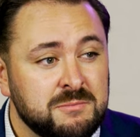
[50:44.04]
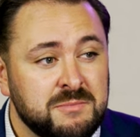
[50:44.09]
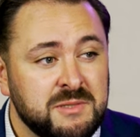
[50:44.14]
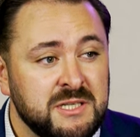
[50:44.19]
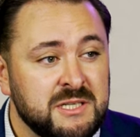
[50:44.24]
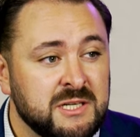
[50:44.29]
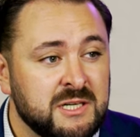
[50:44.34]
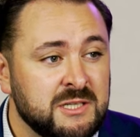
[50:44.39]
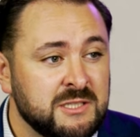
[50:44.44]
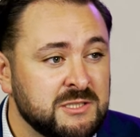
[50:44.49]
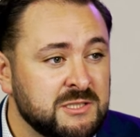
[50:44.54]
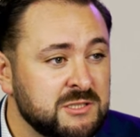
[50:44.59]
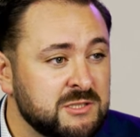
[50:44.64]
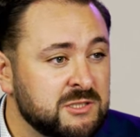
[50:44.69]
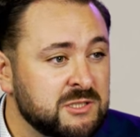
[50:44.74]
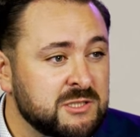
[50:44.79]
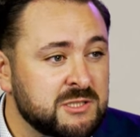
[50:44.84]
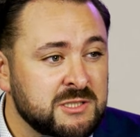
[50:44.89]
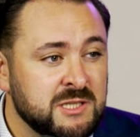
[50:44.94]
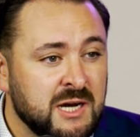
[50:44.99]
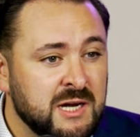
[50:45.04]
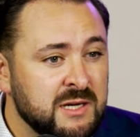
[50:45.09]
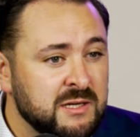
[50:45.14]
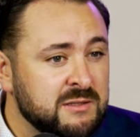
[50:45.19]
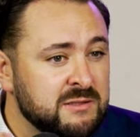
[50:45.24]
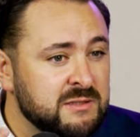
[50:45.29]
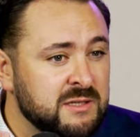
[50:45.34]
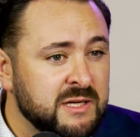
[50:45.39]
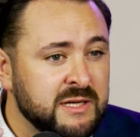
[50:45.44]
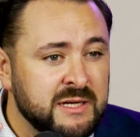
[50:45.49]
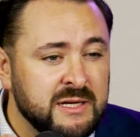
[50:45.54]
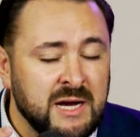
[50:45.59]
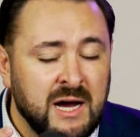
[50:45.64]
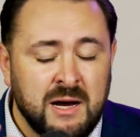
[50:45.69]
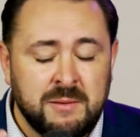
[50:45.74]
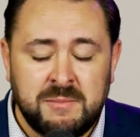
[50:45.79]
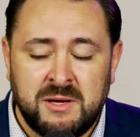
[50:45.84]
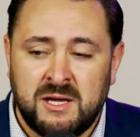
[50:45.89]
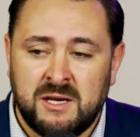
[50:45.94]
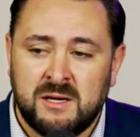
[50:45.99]
I'm because sure. it just kind of, like,
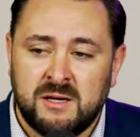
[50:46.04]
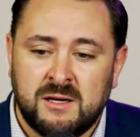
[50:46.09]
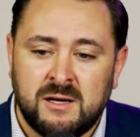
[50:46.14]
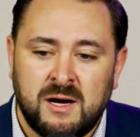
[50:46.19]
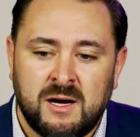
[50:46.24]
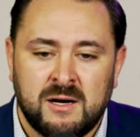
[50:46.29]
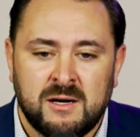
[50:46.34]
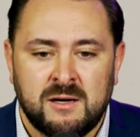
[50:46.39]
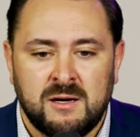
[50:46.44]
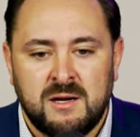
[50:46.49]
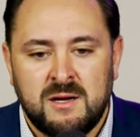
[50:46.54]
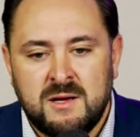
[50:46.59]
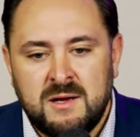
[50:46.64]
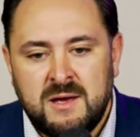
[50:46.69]
got me in a yeah. gutter.